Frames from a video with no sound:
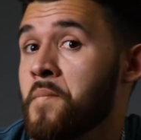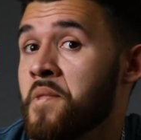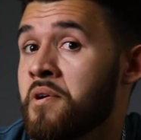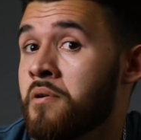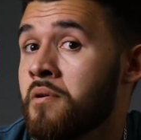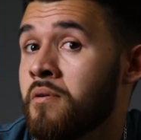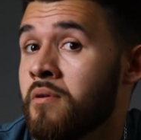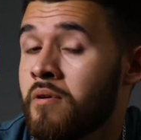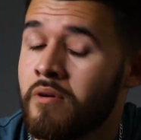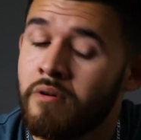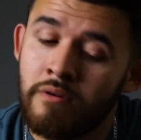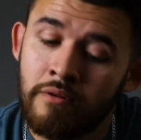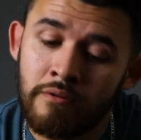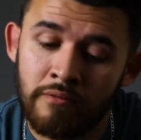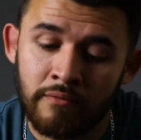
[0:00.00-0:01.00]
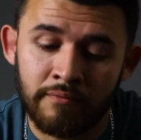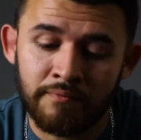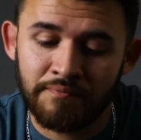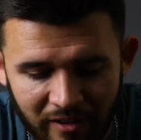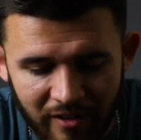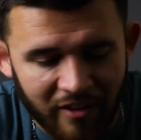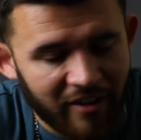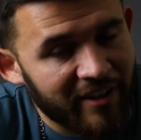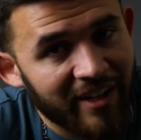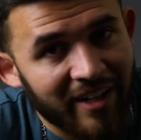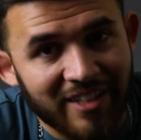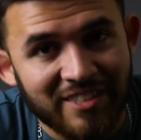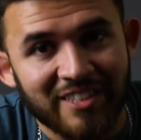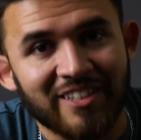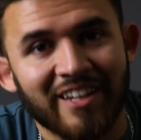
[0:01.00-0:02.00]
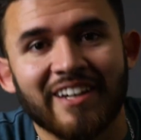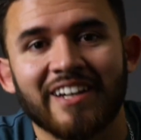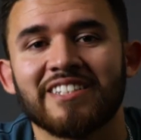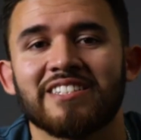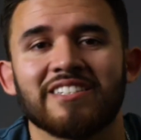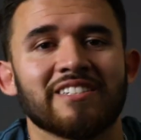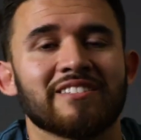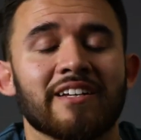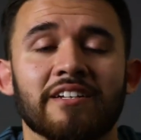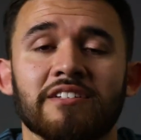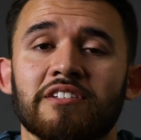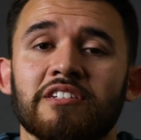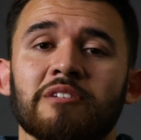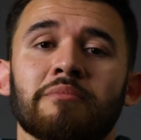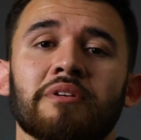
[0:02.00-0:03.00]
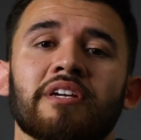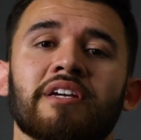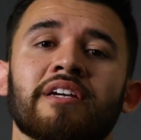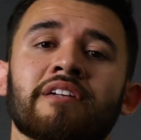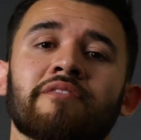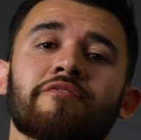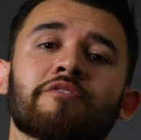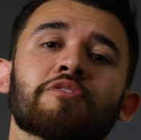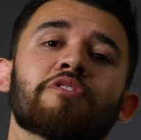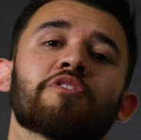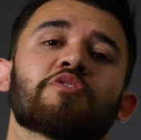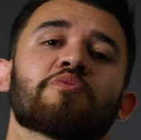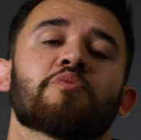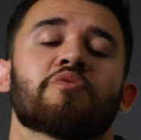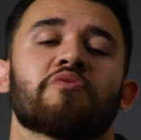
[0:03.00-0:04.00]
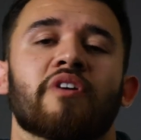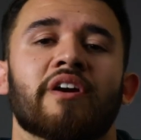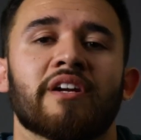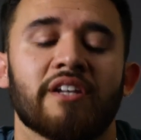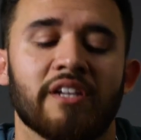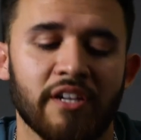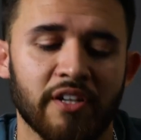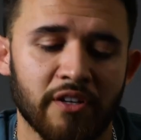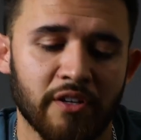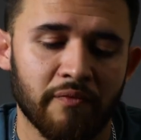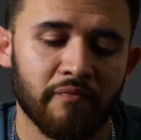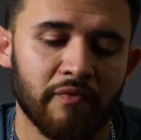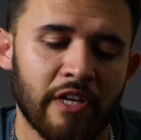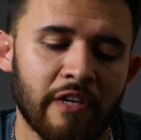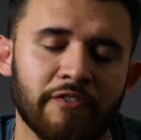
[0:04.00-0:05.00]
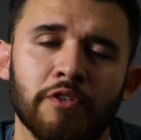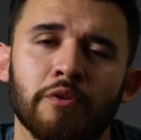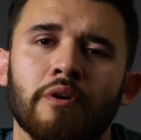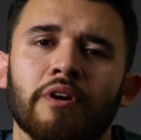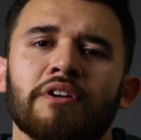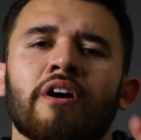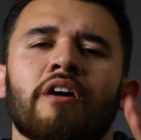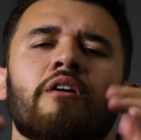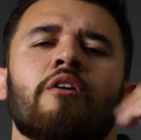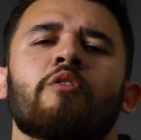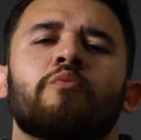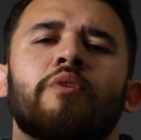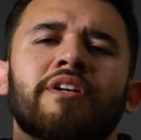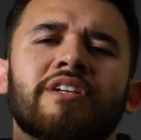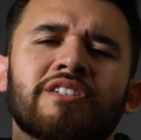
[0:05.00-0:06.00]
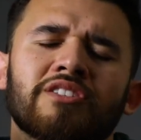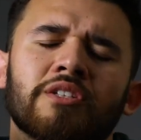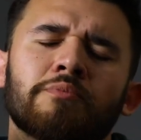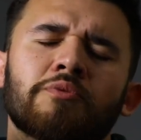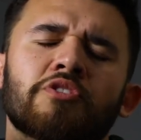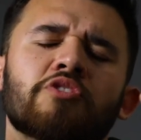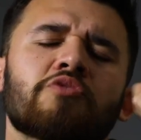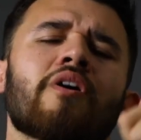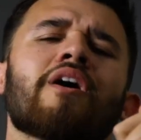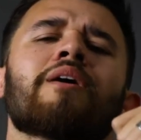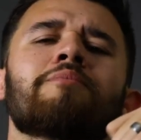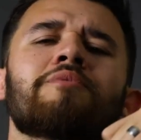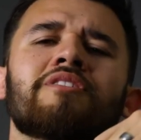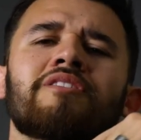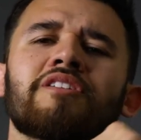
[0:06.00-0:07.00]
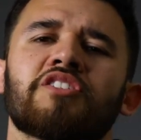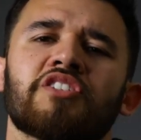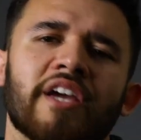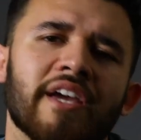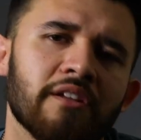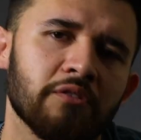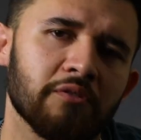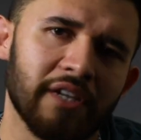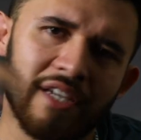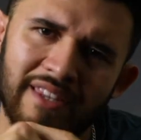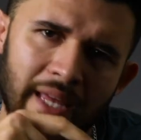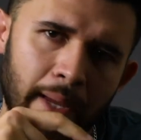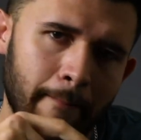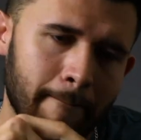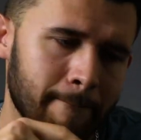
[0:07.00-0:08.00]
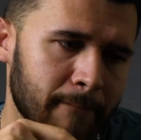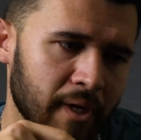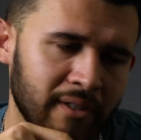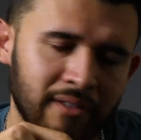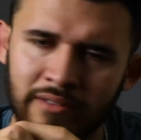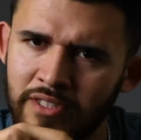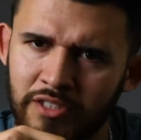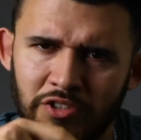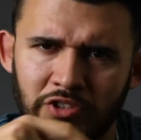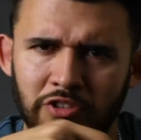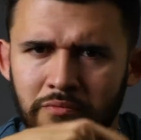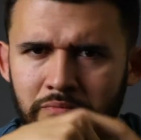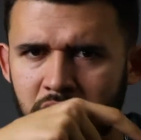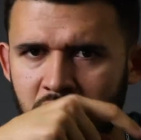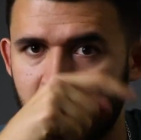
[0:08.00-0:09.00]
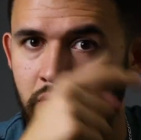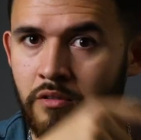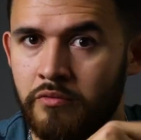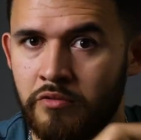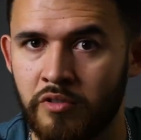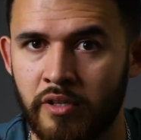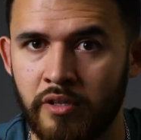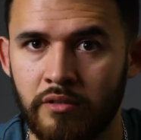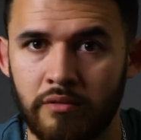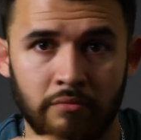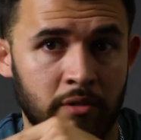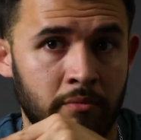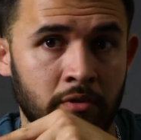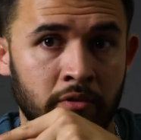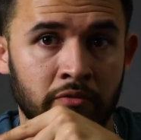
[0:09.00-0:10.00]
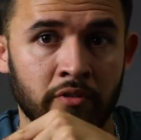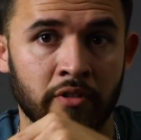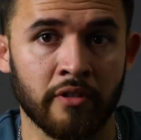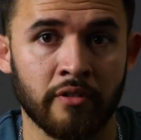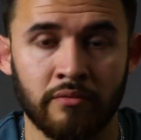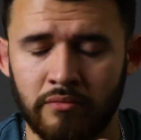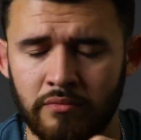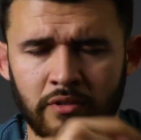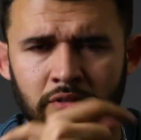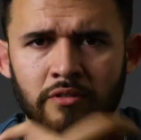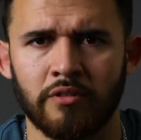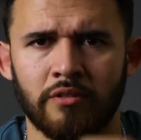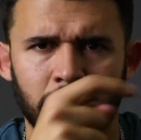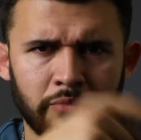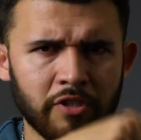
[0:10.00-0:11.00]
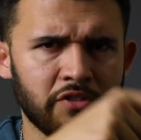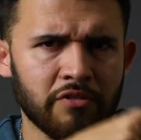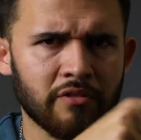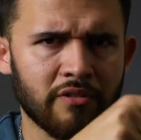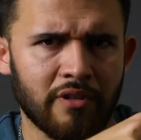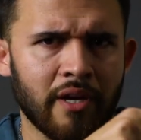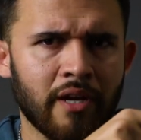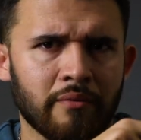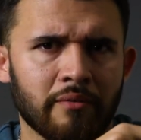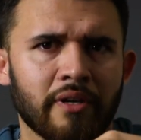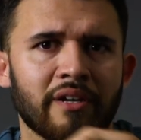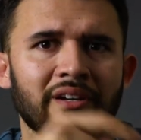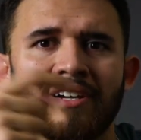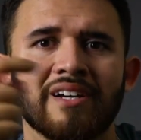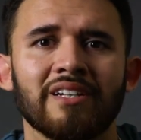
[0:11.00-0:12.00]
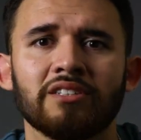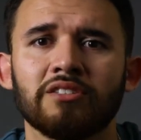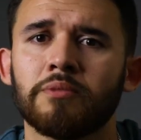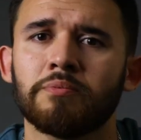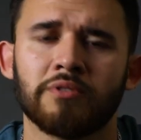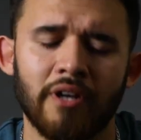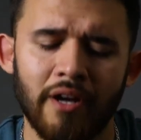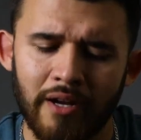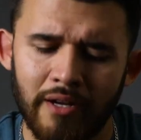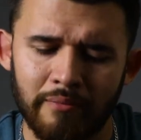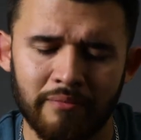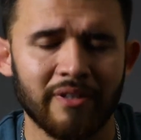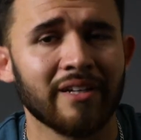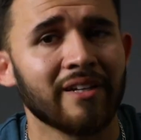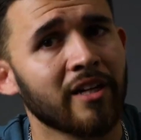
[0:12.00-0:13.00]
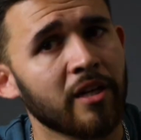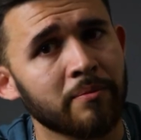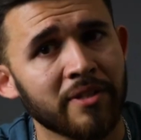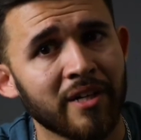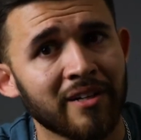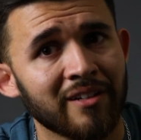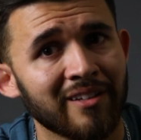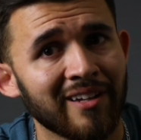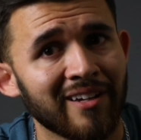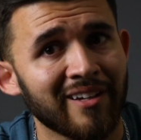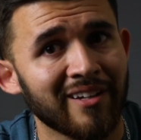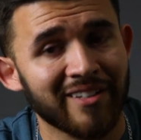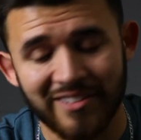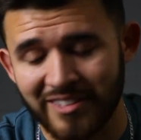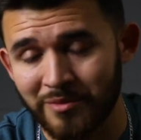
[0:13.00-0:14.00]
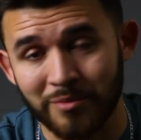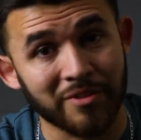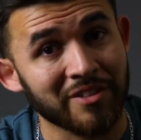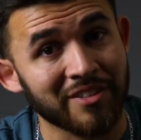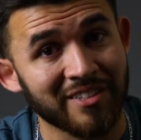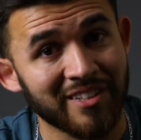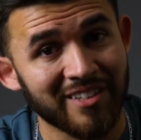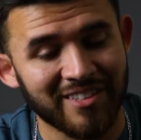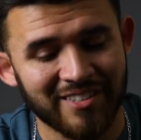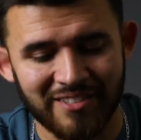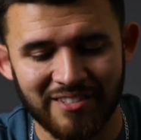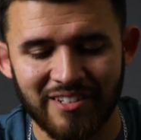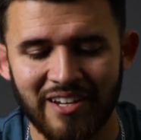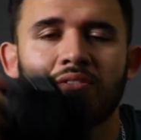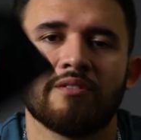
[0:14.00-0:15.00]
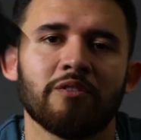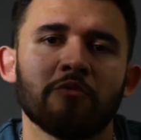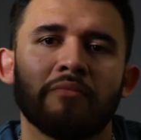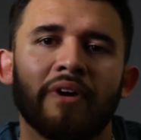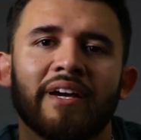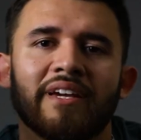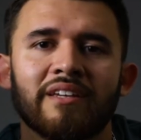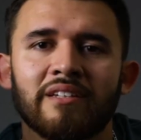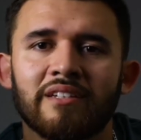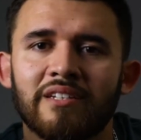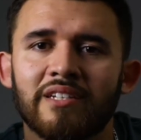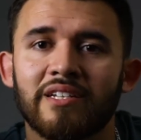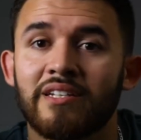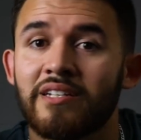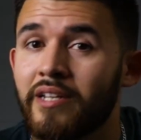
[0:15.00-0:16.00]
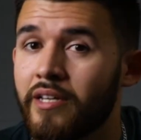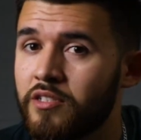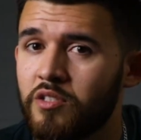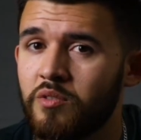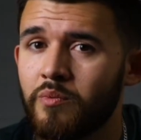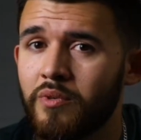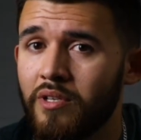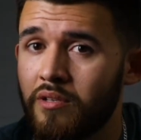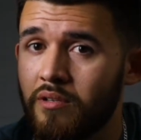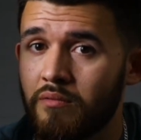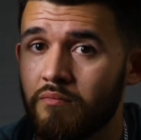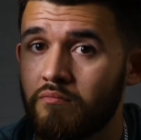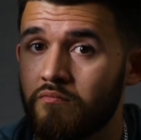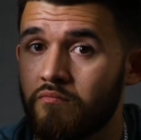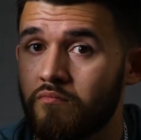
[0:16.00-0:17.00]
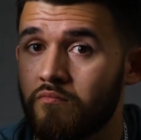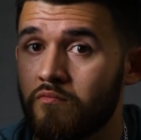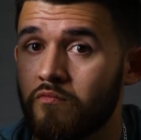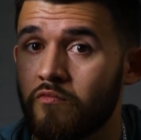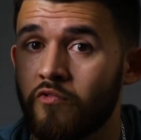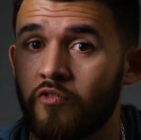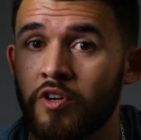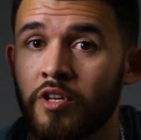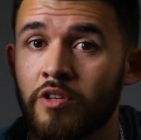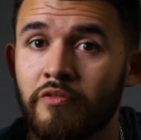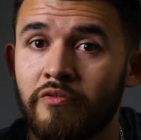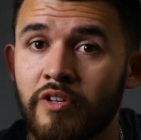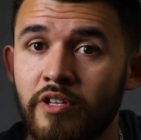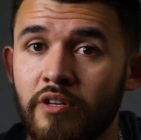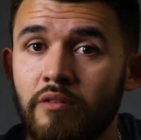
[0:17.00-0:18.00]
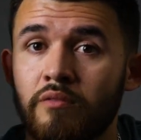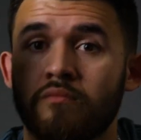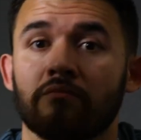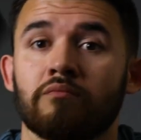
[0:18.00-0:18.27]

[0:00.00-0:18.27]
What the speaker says: I don't know. Alright guys, and like I said, that is going to be it for this one right here. If you are not already, subscribe to the channel. Hit that button. It should be over there. Maybe over there. I don't know. Pretty sure it's that way. Subscribe. It helps out a lot. It really does. Tune back in next week for another video.